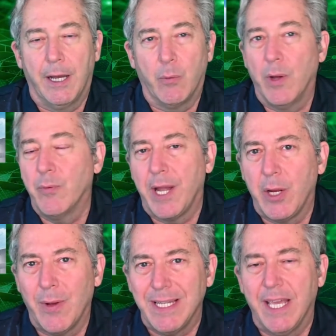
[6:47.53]

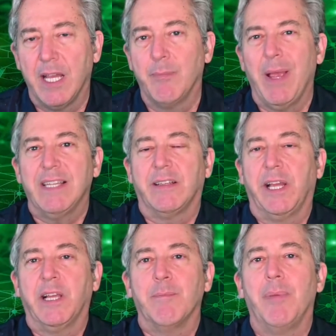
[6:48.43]
radio antenna that basically
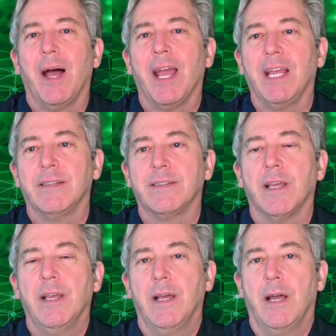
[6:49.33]
combines
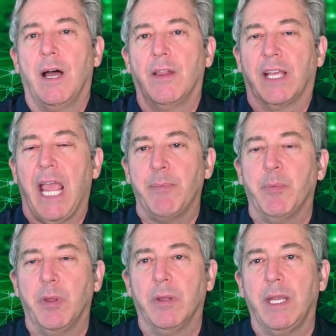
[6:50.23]
the
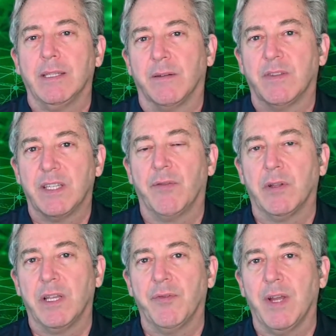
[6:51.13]
capabilities of several
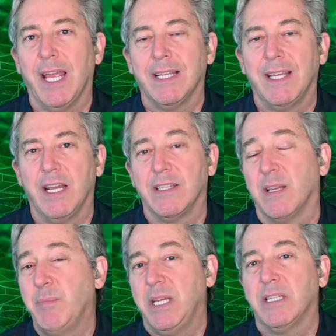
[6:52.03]
different antennas
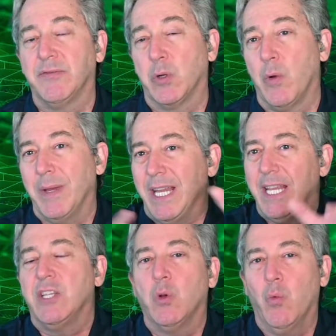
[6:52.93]
and pieces of equipment
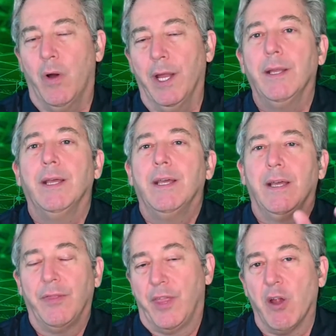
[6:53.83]
into one,
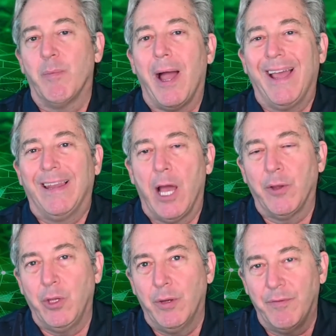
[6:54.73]
thereby
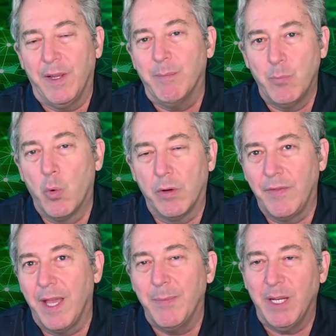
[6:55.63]
allowing you to fit more of
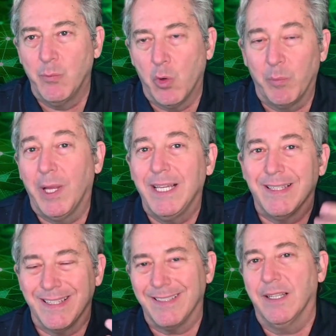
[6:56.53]
them in more
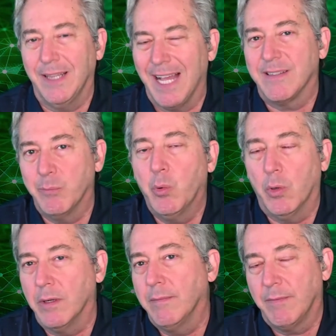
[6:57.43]
places. And that's
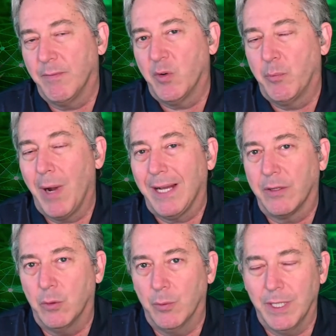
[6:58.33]
important for
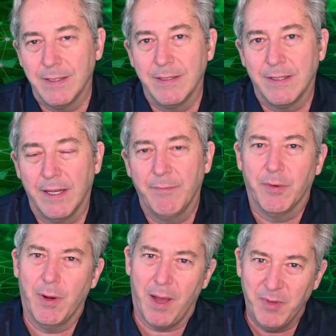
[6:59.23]
practical reasons and for
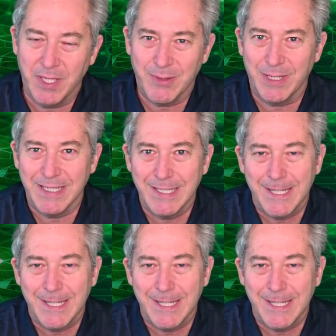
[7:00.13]
obvious reasons.